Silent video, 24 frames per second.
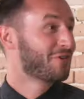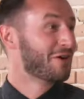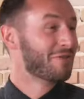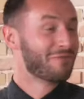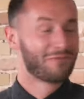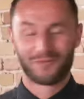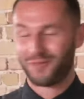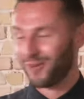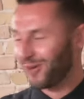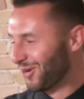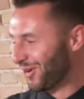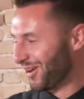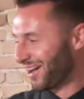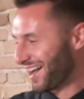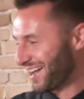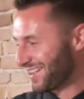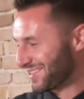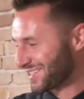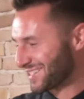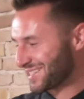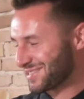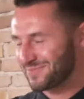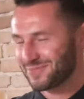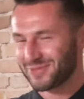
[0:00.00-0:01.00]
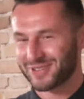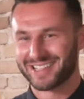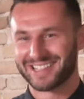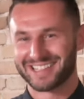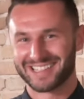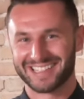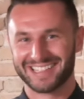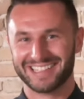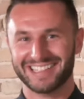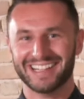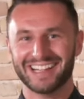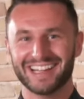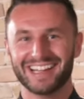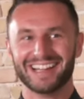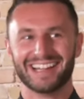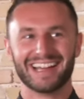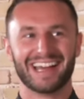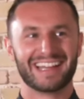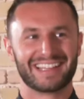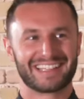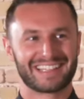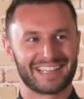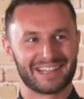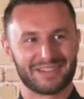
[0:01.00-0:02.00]
From Full House to prison.
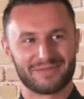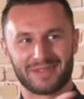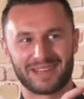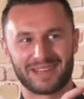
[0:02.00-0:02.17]
That's going